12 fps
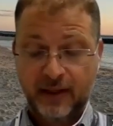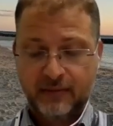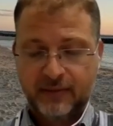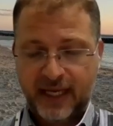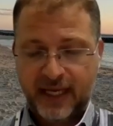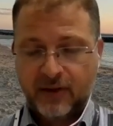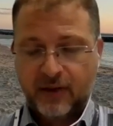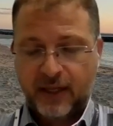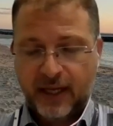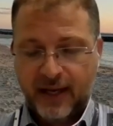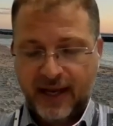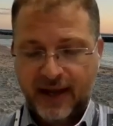they're
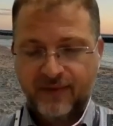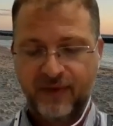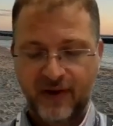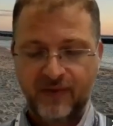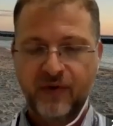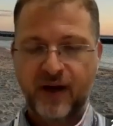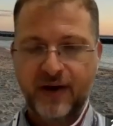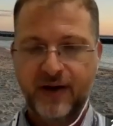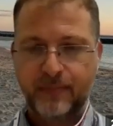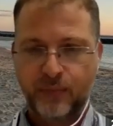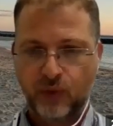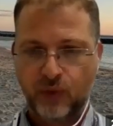gonna have a very
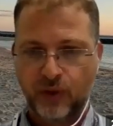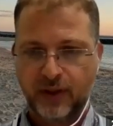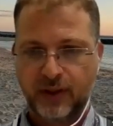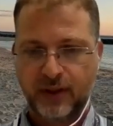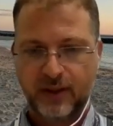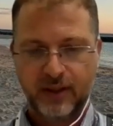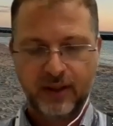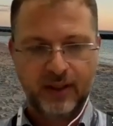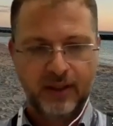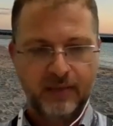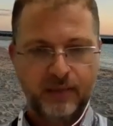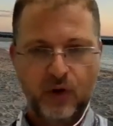poor
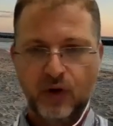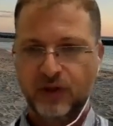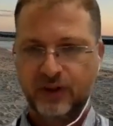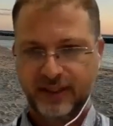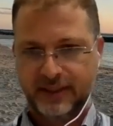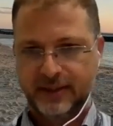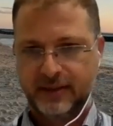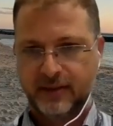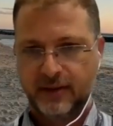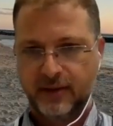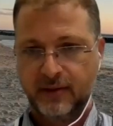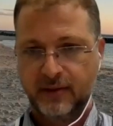prognosis.
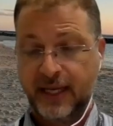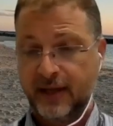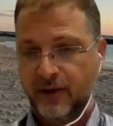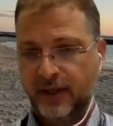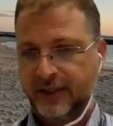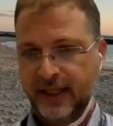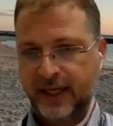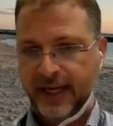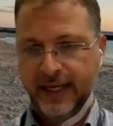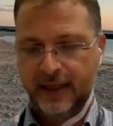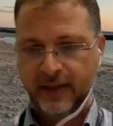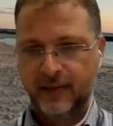They're gonna
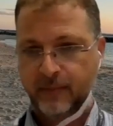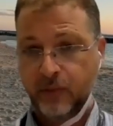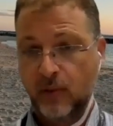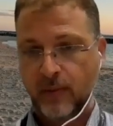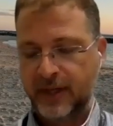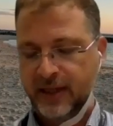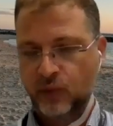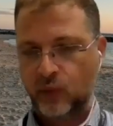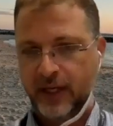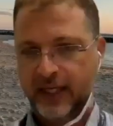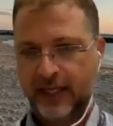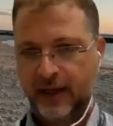die probably in
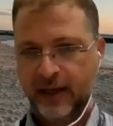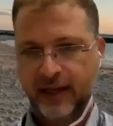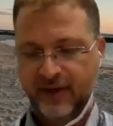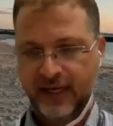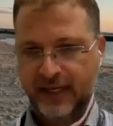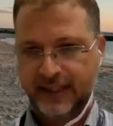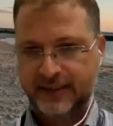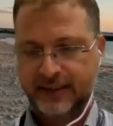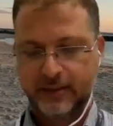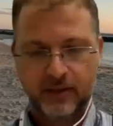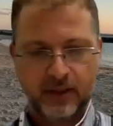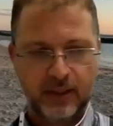1 year, even
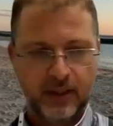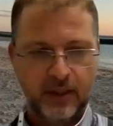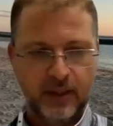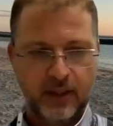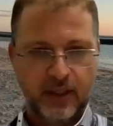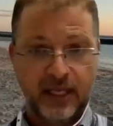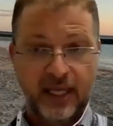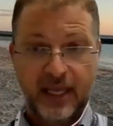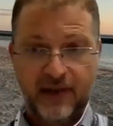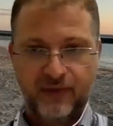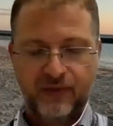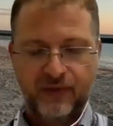less.
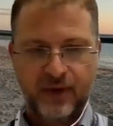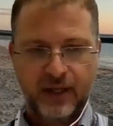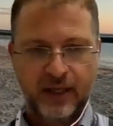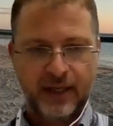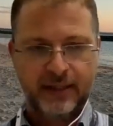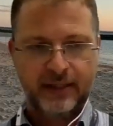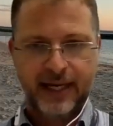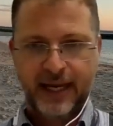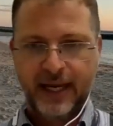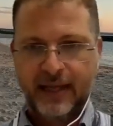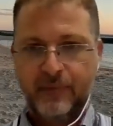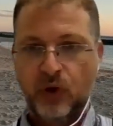if
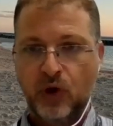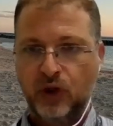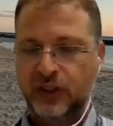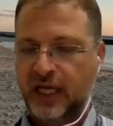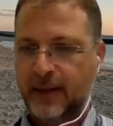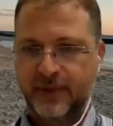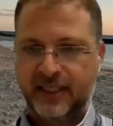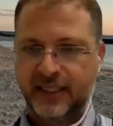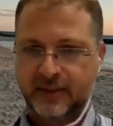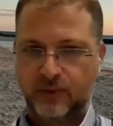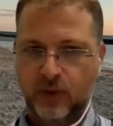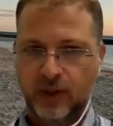the immunotherapy
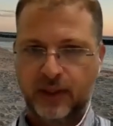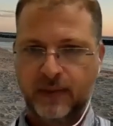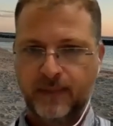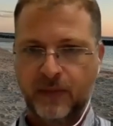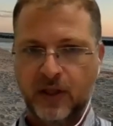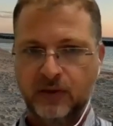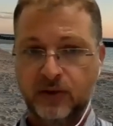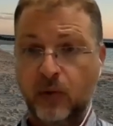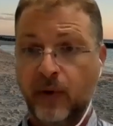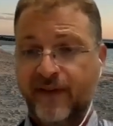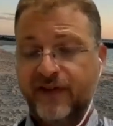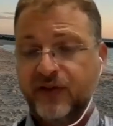doesn't work. So
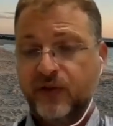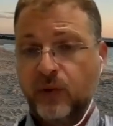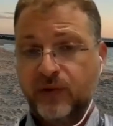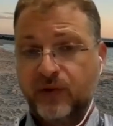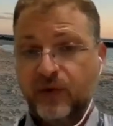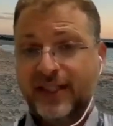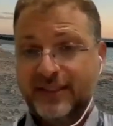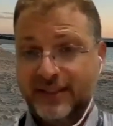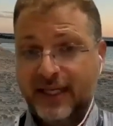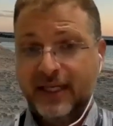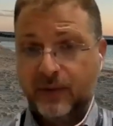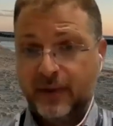what we have
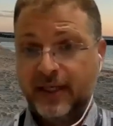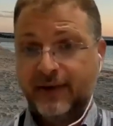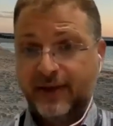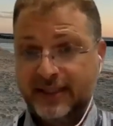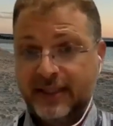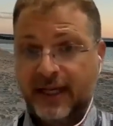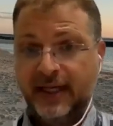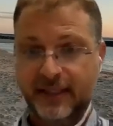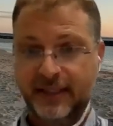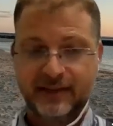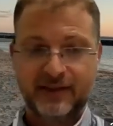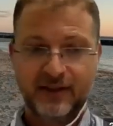seen with our
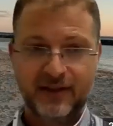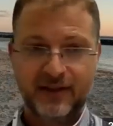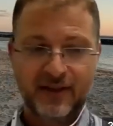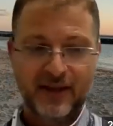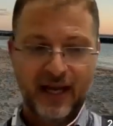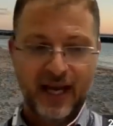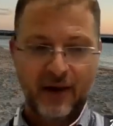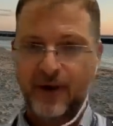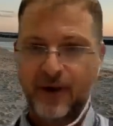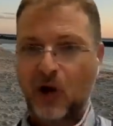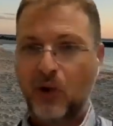studies, we are